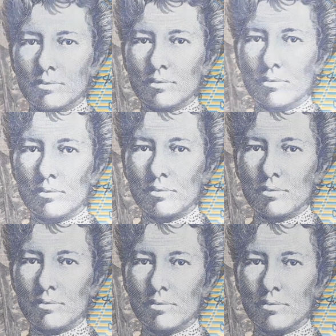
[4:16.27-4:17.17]

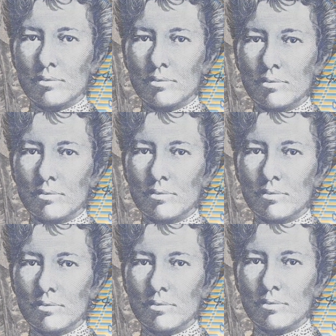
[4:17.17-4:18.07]
And
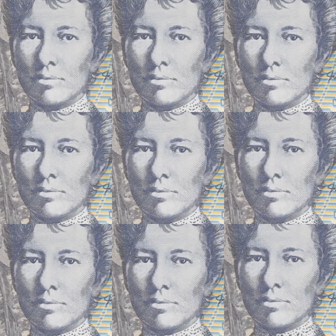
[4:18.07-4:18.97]

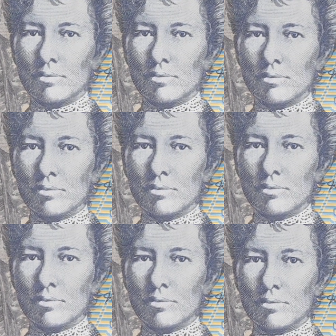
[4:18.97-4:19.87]
here's some
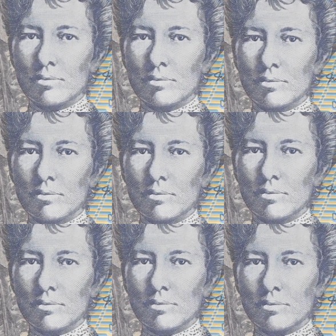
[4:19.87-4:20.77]
of her
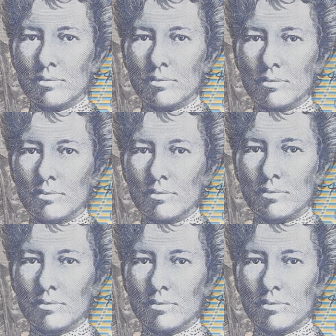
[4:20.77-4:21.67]
writing
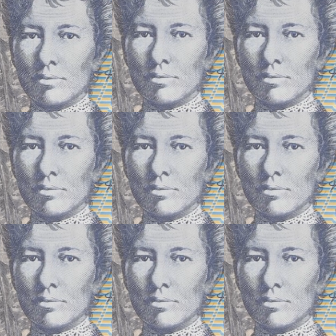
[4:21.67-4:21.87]
that's